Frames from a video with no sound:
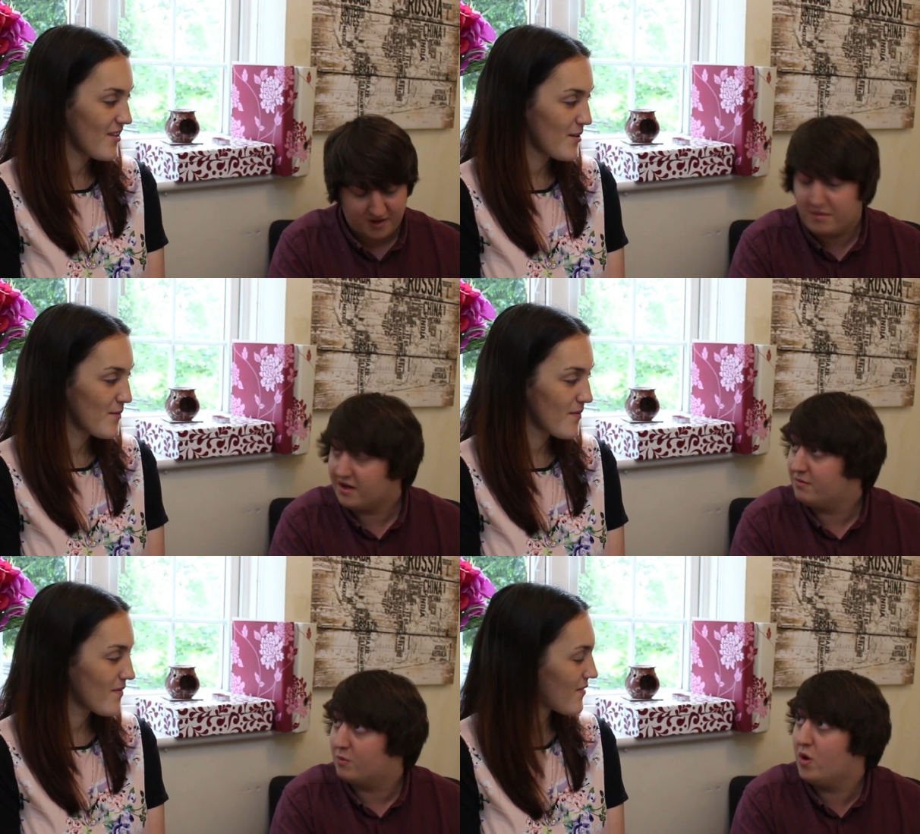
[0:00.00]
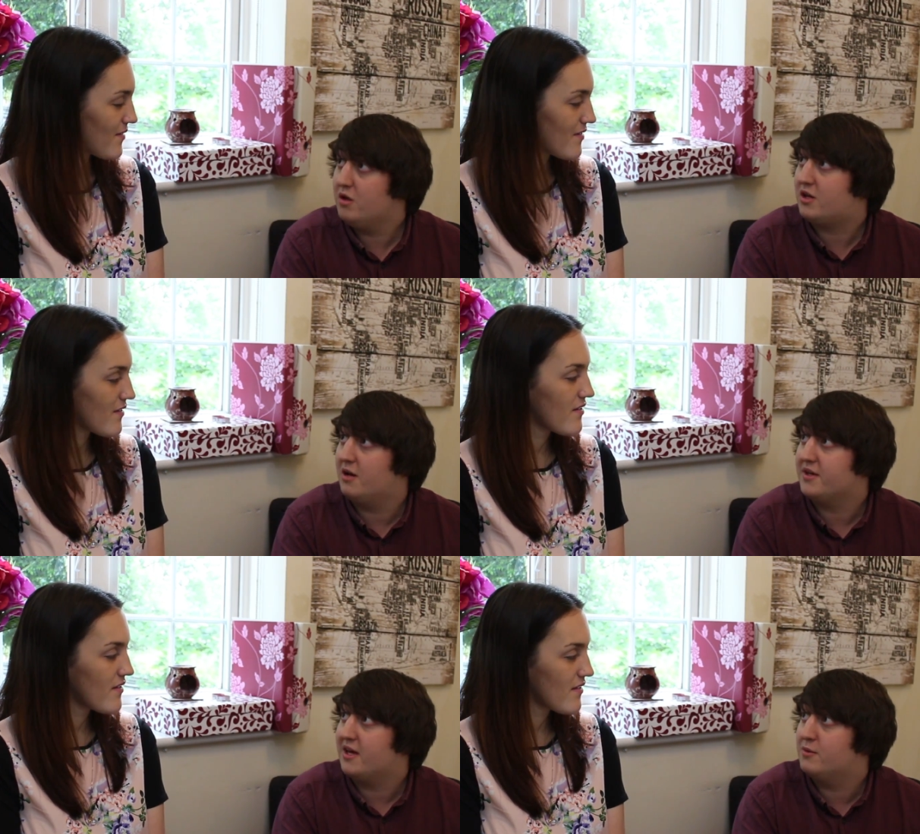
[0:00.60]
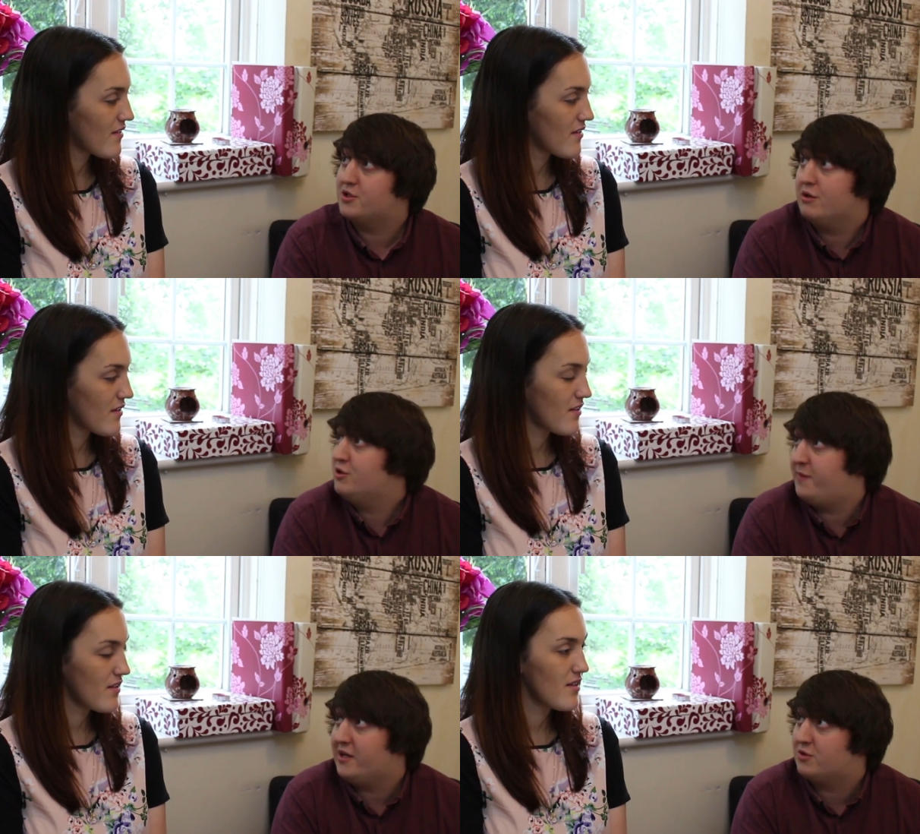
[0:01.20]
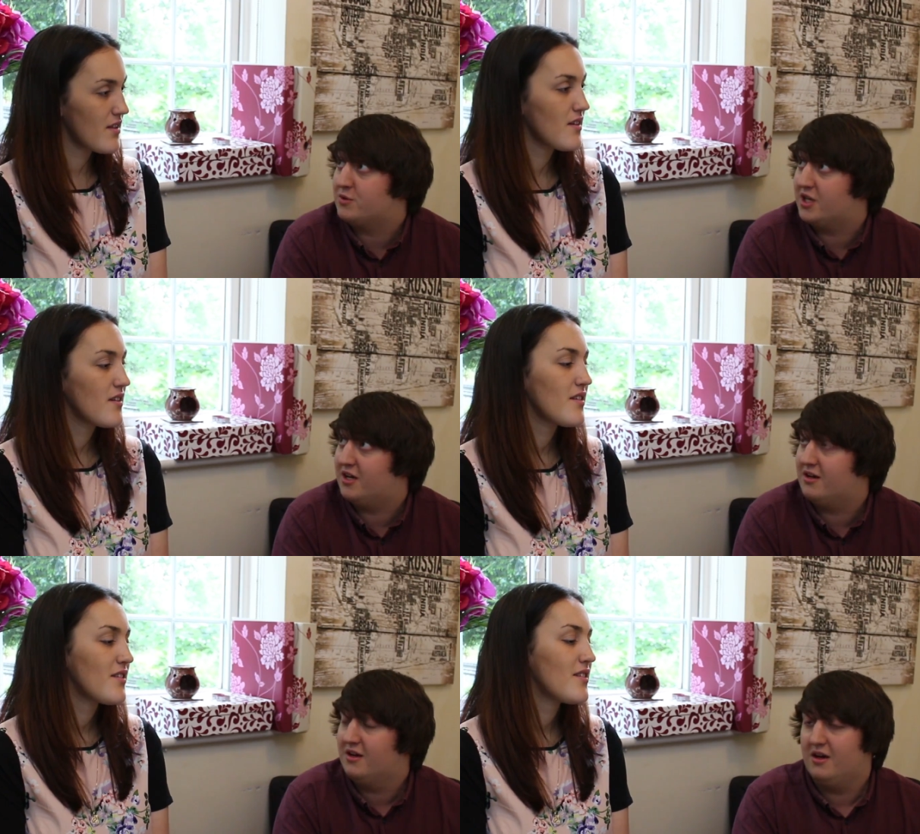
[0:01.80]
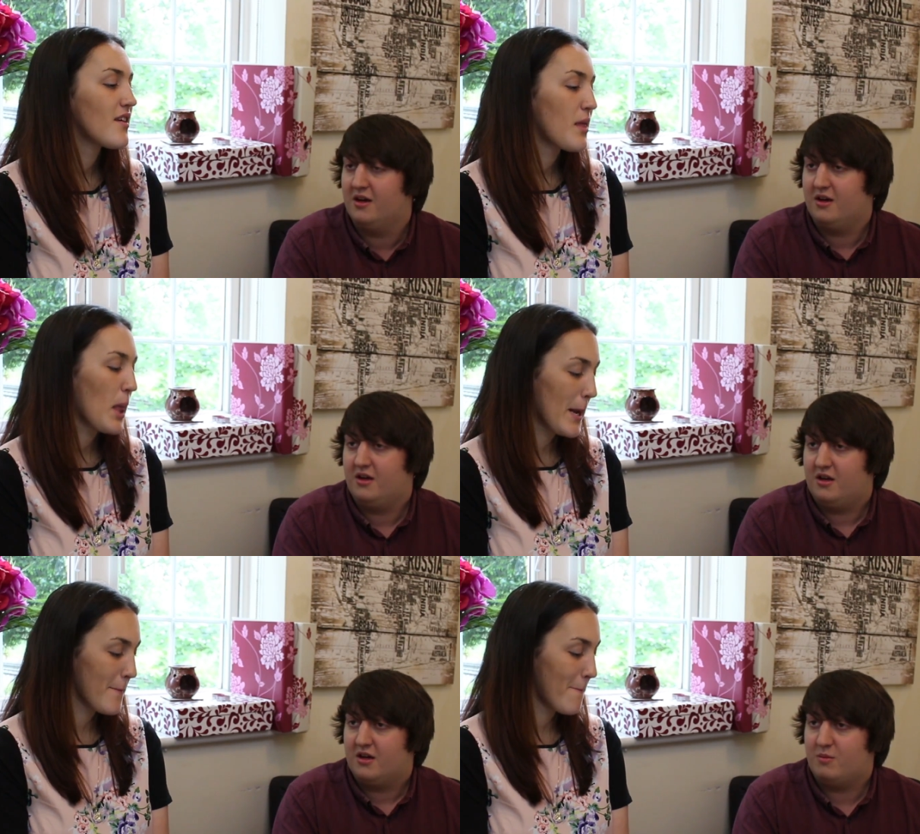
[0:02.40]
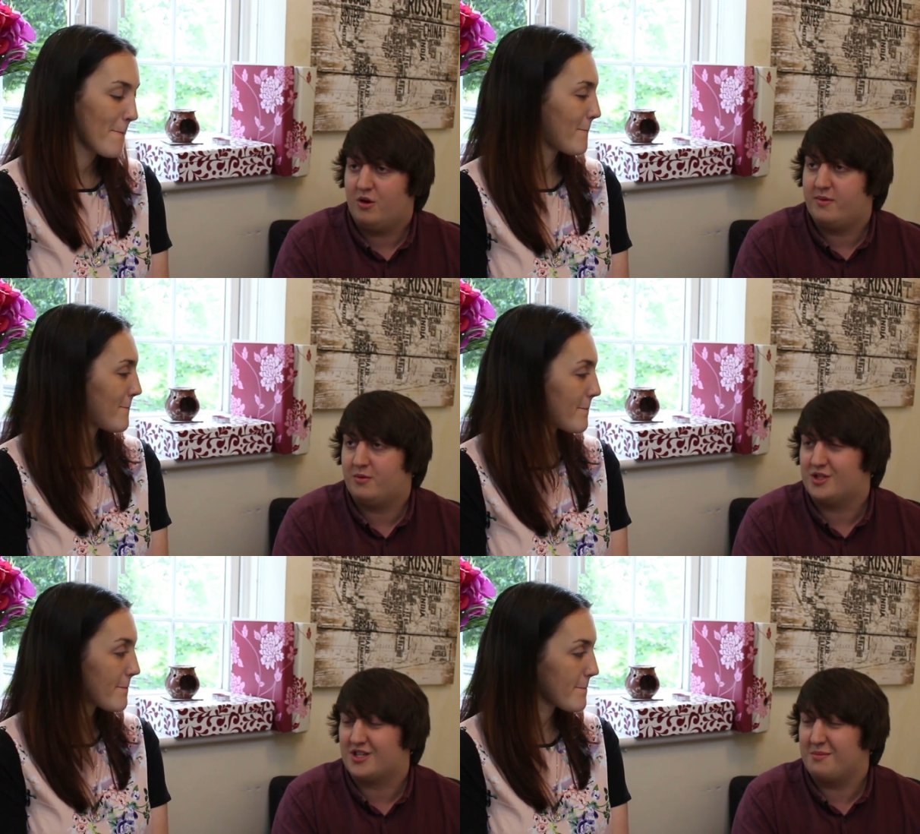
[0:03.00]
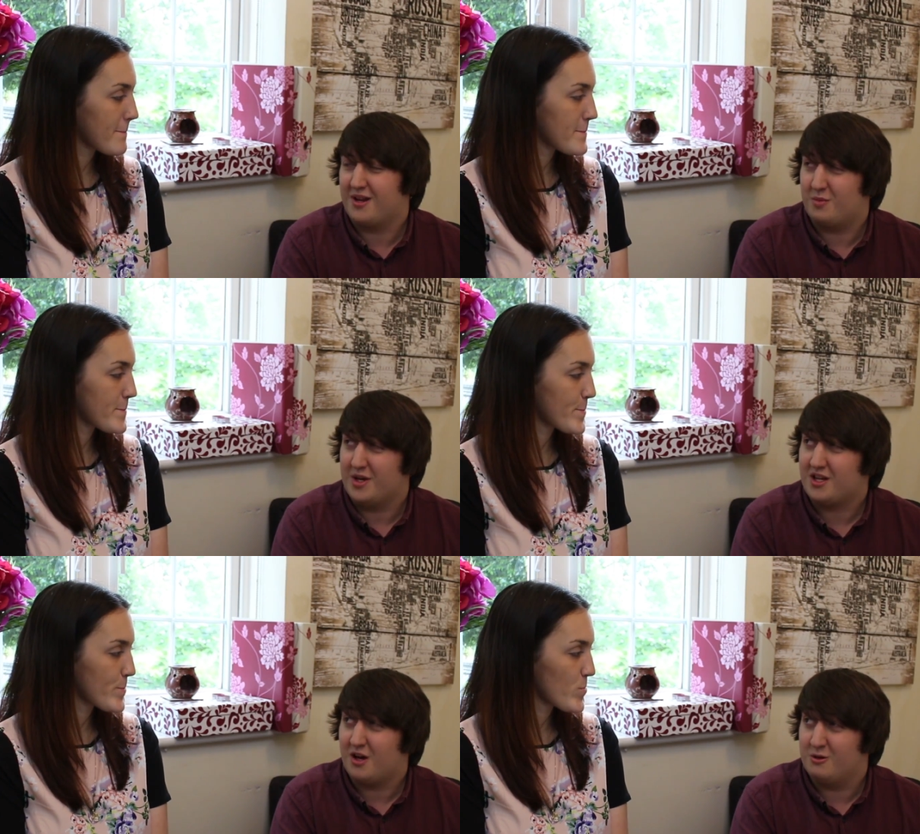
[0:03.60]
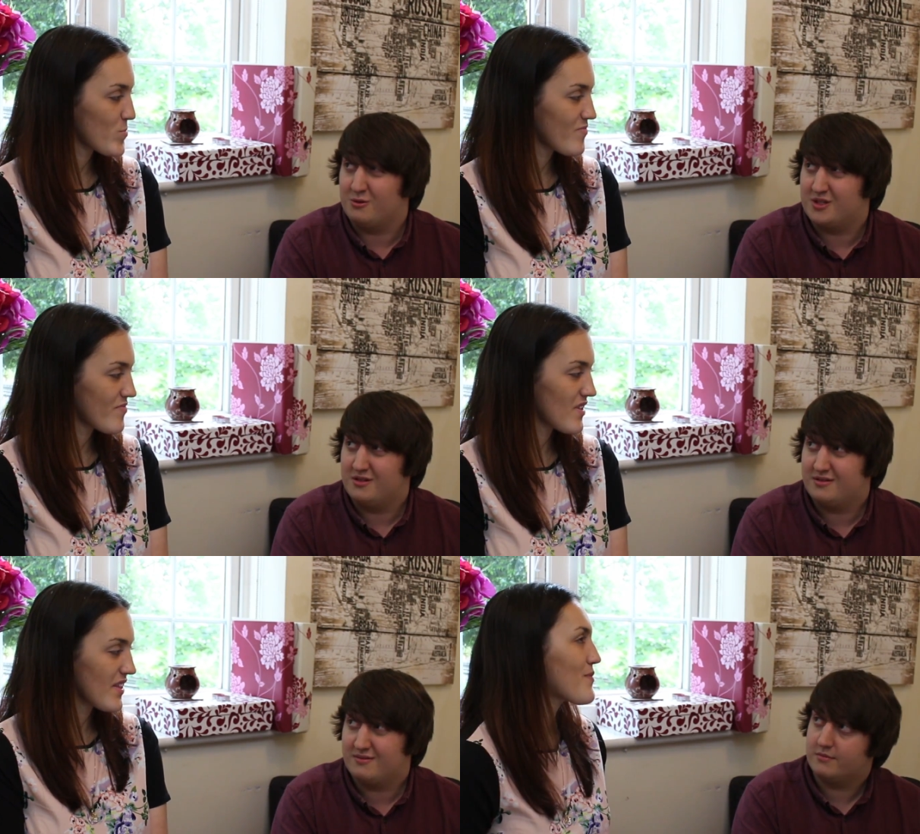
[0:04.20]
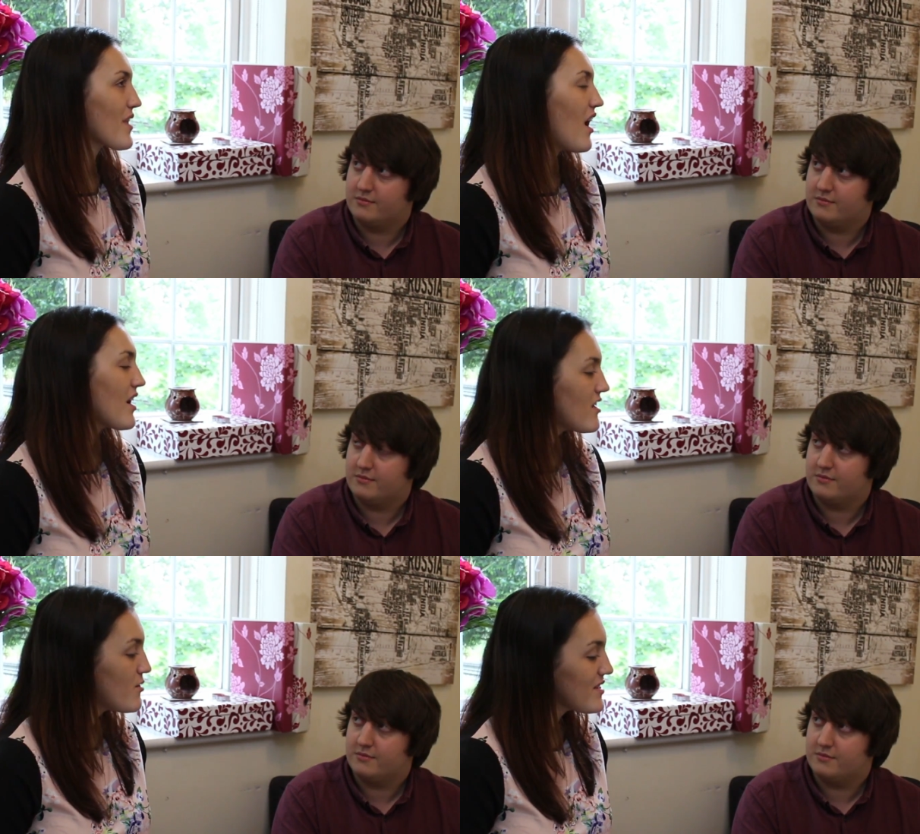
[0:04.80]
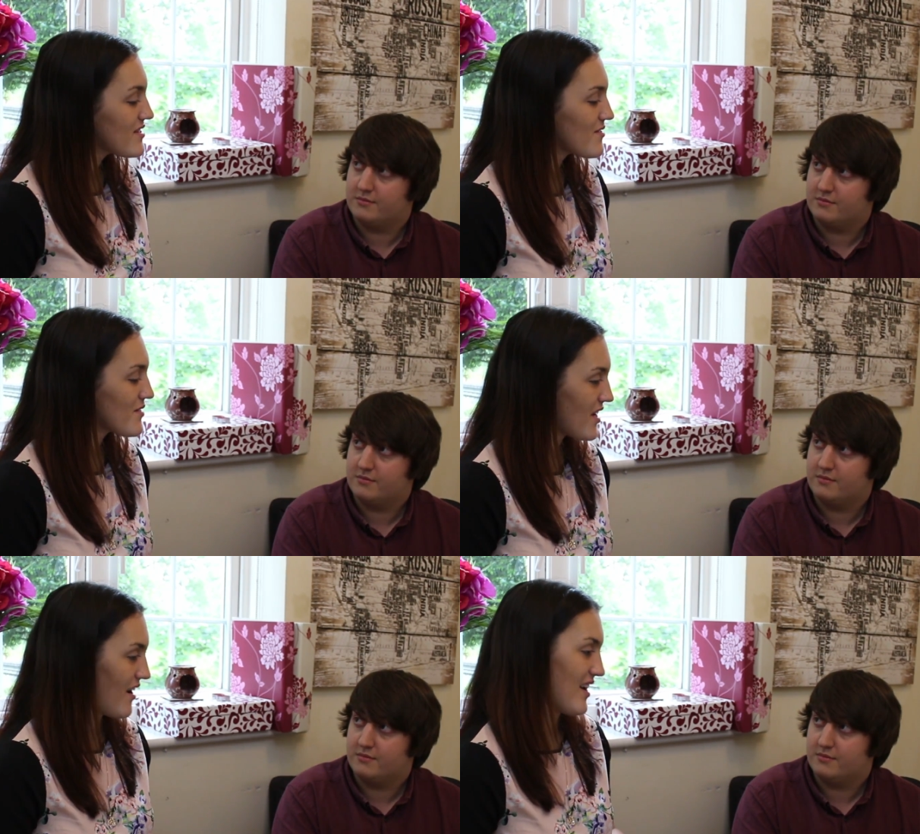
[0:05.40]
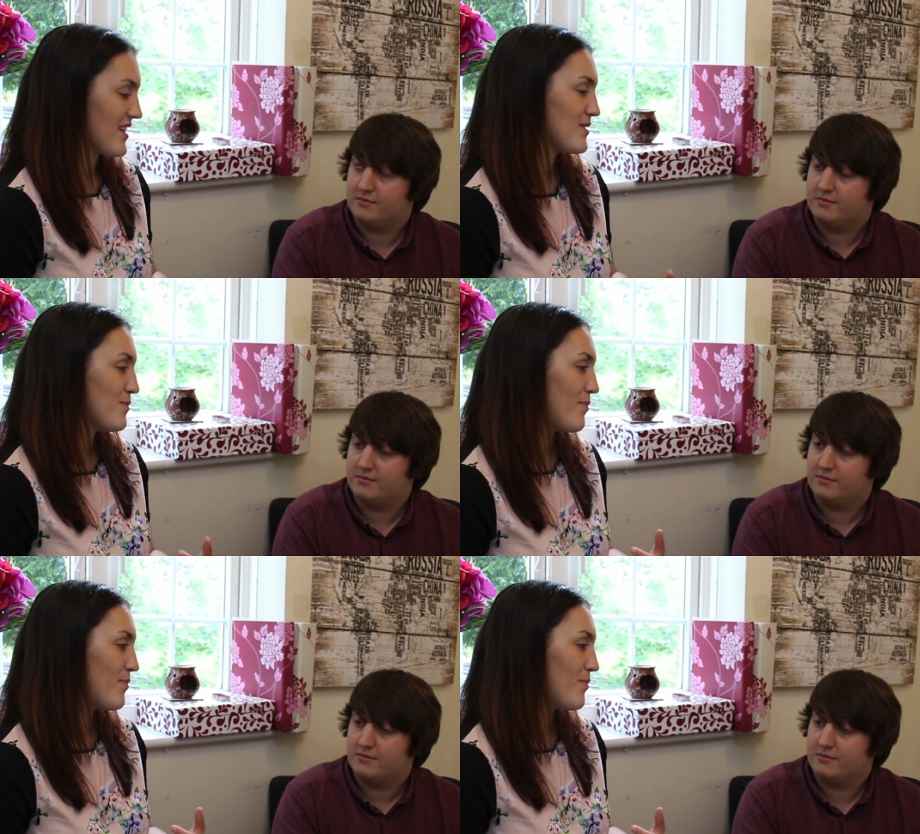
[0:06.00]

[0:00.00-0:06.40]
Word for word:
Speaker 1: I mean, Will coming here was so special to her. I'm worried about what she's going to be like when he goes.
Speaker 2: I know it's not nice,